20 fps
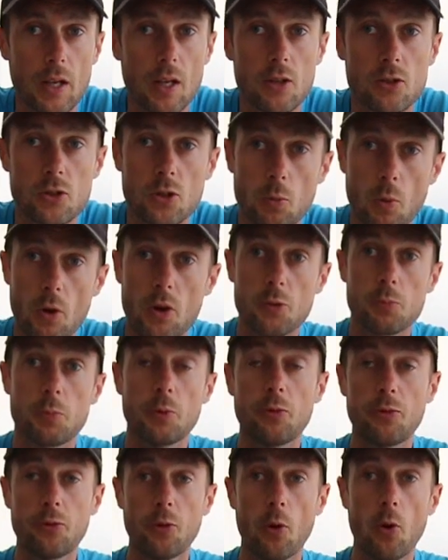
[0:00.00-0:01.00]
So whereas
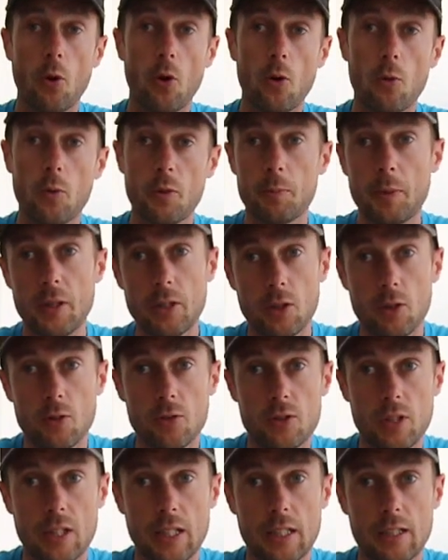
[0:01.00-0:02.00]
before we've been
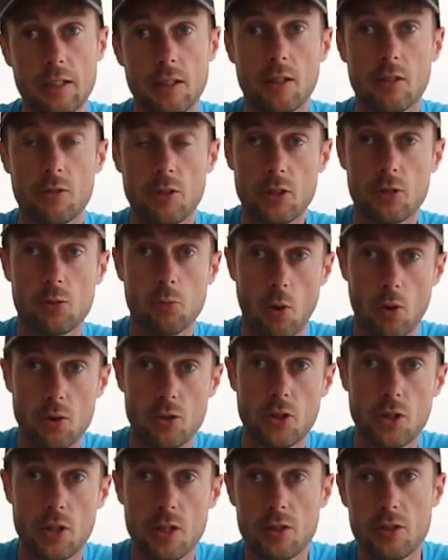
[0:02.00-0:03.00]
using
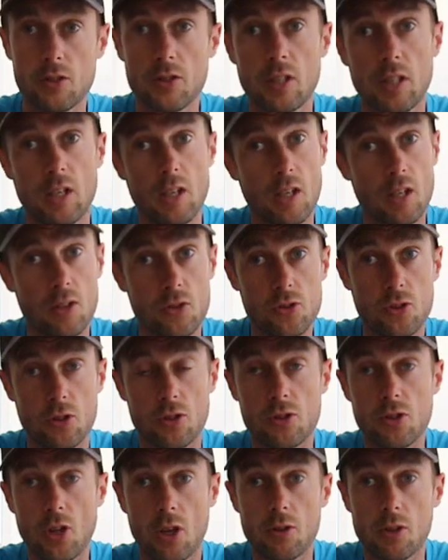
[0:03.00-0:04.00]
wristwatches,
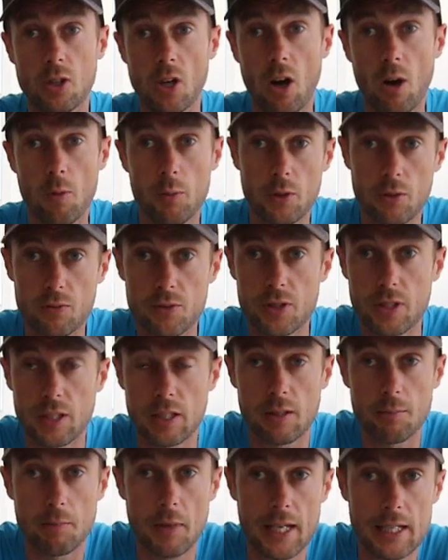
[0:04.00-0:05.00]
Sunto, Garmin, obviously
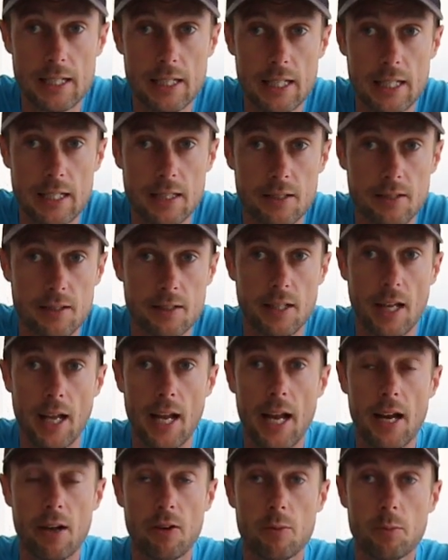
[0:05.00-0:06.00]
the main leaders in that
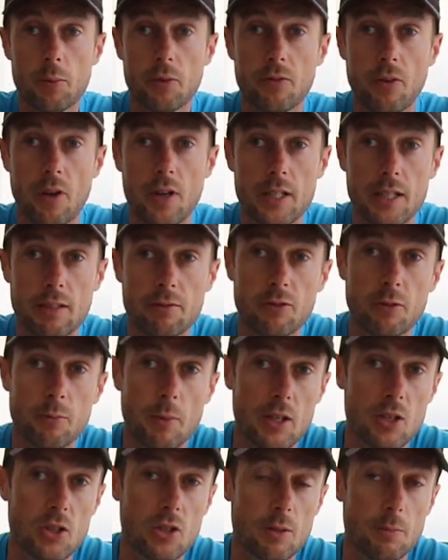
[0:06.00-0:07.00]
area in providing
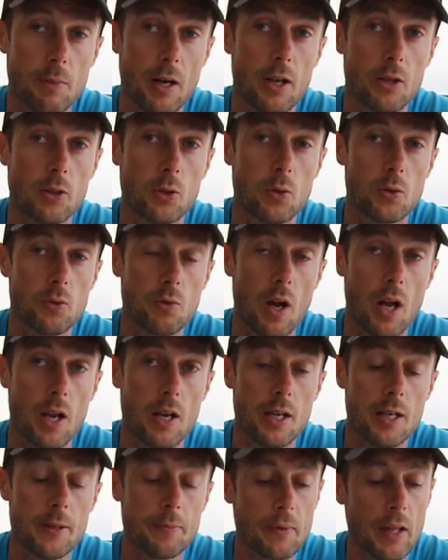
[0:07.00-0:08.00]
information about your
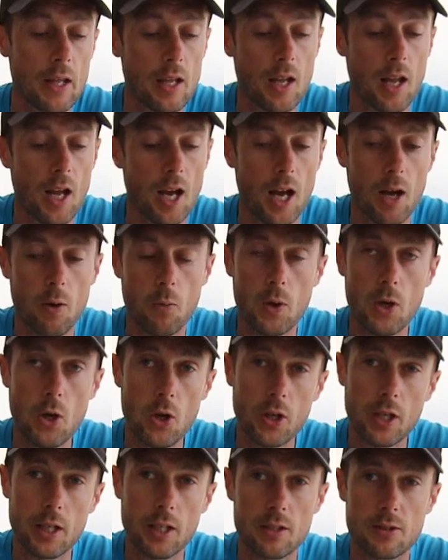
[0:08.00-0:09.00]
run, we're
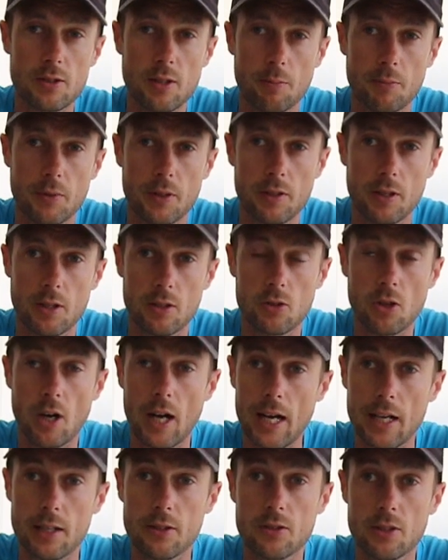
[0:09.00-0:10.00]
looking at something that
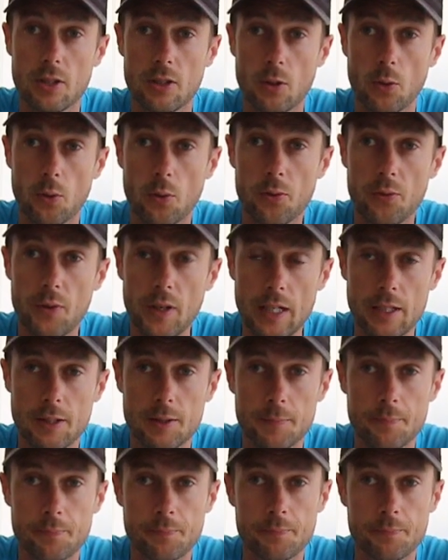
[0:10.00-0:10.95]
tracks your feet.